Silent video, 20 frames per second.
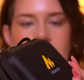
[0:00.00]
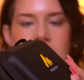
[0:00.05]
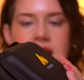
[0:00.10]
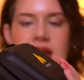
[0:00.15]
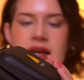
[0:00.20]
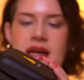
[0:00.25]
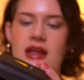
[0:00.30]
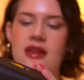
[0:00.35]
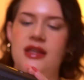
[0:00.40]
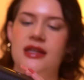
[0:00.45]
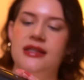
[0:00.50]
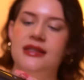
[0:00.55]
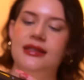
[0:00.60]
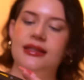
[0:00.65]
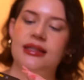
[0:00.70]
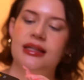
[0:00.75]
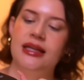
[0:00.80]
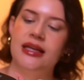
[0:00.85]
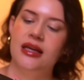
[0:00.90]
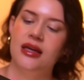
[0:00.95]
I like the
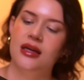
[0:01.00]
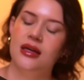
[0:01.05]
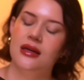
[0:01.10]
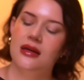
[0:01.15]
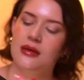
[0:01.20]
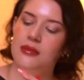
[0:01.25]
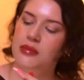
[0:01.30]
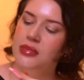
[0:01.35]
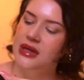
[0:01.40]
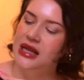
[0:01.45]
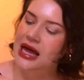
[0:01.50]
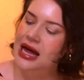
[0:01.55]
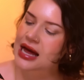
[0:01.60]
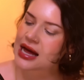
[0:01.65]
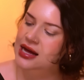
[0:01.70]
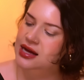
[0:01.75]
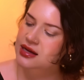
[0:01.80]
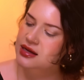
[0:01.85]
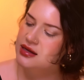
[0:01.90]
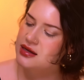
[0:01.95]
sleek
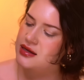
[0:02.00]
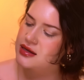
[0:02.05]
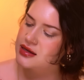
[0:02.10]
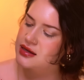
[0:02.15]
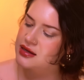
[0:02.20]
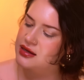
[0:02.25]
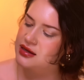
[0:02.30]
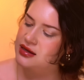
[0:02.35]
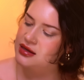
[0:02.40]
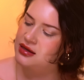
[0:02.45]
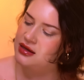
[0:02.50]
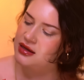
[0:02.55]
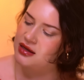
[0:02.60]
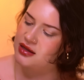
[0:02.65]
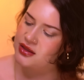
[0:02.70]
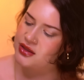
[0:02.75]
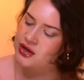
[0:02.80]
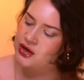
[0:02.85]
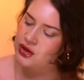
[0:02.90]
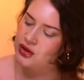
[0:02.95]
black,
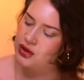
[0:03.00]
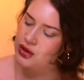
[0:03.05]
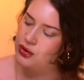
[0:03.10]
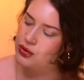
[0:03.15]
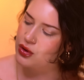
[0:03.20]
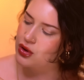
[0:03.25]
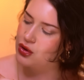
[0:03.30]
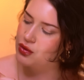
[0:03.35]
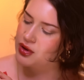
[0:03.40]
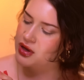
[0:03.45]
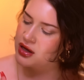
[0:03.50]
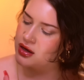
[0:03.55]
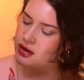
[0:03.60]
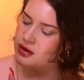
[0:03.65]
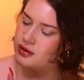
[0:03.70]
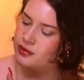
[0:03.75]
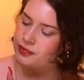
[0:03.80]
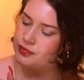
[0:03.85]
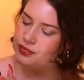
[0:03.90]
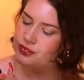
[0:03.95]
their logo
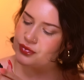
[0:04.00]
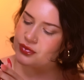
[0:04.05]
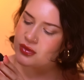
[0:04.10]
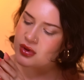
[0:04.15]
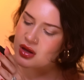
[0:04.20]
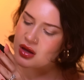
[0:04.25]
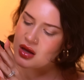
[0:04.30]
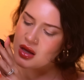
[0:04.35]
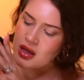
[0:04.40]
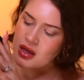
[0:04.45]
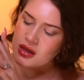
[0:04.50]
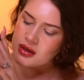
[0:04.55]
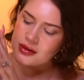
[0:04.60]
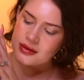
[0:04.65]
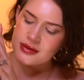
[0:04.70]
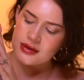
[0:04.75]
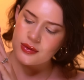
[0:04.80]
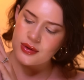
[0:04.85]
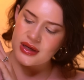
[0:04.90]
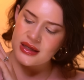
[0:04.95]
here.
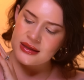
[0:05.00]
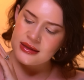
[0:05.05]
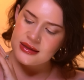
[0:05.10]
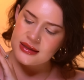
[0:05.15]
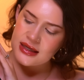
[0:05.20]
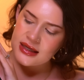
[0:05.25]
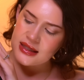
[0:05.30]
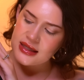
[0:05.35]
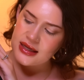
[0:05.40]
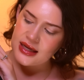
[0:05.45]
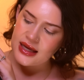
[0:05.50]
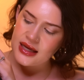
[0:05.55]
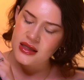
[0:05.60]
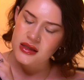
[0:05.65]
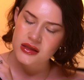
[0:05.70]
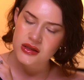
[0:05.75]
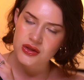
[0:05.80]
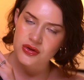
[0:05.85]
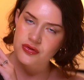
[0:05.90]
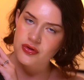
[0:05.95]
So inside the
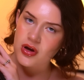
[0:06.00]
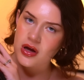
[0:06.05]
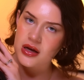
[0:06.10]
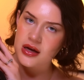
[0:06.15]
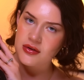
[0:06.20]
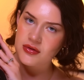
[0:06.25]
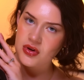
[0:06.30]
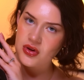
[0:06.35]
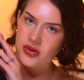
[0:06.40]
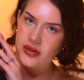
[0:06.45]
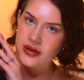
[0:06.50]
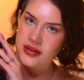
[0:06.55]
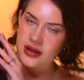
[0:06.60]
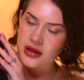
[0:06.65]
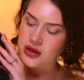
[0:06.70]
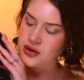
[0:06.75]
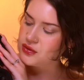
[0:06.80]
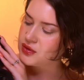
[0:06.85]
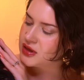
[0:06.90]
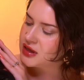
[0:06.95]
case, you've got everything that
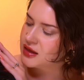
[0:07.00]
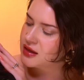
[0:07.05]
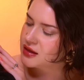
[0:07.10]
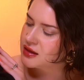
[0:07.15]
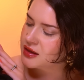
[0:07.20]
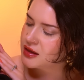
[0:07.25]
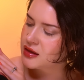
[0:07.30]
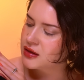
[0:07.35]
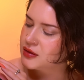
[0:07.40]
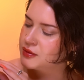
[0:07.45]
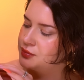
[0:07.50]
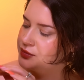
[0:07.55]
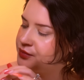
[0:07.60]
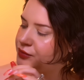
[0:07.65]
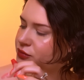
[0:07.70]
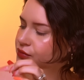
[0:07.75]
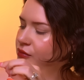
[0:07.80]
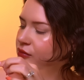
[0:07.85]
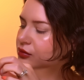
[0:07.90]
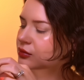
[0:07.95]
you need in here.
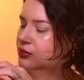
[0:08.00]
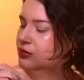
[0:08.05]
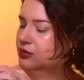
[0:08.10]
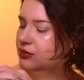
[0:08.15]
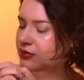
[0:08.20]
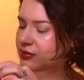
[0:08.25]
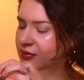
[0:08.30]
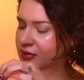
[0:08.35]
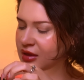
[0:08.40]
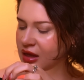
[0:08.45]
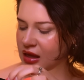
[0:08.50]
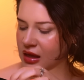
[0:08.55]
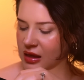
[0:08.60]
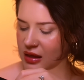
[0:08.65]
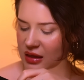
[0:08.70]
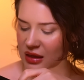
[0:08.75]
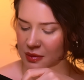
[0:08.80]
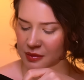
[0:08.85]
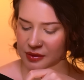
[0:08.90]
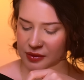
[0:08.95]

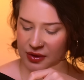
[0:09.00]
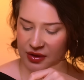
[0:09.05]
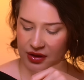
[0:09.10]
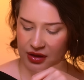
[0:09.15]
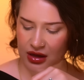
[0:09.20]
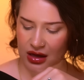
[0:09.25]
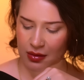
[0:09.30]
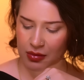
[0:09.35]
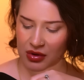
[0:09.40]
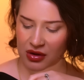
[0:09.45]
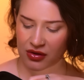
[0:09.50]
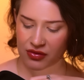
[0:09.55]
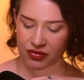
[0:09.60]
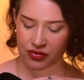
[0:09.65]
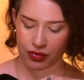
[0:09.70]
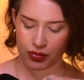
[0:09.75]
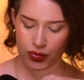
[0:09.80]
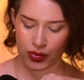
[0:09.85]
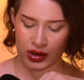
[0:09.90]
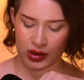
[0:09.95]
Comes with a couple of
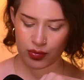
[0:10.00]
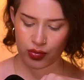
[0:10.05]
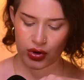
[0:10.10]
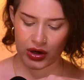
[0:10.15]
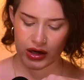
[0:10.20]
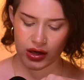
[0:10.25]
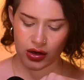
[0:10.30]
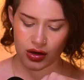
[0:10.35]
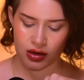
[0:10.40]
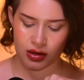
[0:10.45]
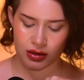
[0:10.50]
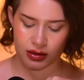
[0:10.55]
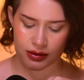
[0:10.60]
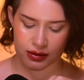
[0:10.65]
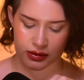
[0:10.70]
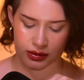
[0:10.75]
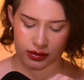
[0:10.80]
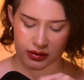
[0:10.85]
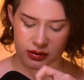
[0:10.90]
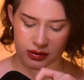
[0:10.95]

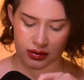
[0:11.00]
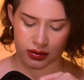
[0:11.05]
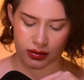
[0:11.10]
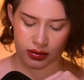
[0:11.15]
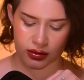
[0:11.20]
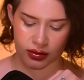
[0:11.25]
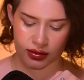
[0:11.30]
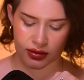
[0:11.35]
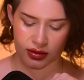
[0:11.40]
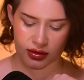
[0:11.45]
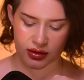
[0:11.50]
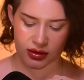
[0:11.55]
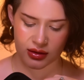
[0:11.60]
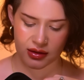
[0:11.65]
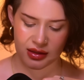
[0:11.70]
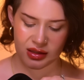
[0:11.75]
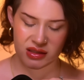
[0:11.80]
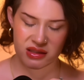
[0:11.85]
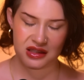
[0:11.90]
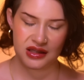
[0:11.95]
windbreakers.
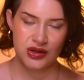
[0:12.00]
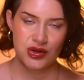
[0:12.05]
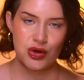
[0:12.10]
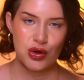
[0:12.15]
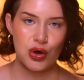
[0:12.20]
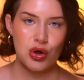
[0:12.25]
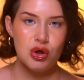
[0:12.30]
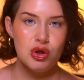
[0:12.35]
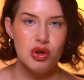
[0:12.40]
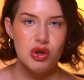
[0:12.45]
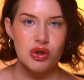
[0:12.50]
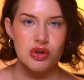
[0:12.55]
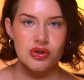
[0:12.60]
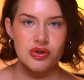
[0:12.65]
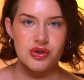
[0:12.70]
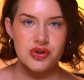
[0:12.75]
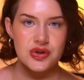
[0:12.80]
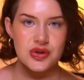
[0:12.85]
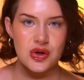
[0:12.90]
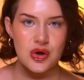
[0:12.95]
These are gonna look
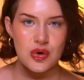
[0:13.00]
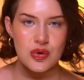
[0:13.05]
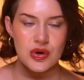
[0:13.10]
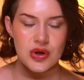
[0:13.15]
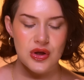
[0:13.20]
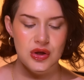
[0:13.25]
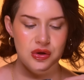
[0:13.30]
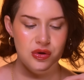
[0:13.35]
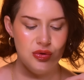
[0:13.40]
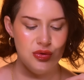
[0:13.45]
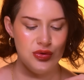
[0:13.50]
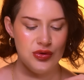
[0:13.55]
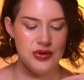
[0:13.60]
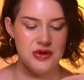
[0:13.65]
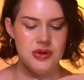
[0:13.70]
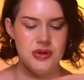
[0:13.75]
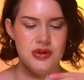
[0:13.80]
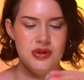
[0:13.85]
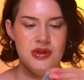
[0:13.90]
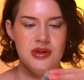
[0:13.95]
so
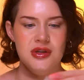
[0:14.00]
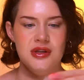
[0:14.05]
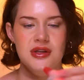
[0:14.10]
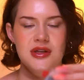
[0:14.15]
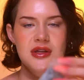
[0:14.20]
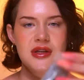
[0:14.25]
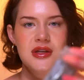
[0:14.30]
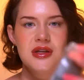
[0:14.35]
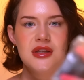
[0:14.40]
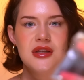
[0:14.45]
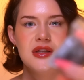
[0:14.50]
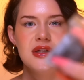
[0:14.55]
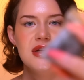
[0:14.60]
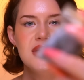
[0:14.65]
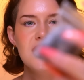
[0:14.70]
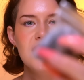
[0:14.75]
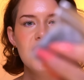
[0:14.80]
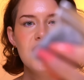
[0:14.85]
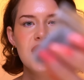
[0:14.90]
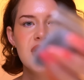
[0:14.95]
cute.
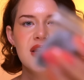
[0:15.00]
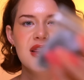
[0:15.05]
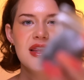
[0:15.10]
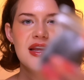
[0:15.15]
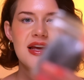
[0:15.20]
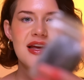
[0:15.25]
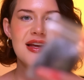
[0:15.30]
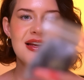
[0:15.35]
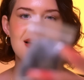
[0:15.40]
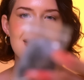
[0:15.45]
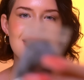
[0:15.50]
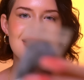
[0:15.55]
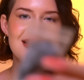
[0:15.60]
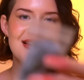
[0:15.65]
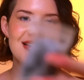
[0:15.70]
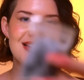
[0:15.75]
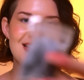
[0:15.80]
Look at that.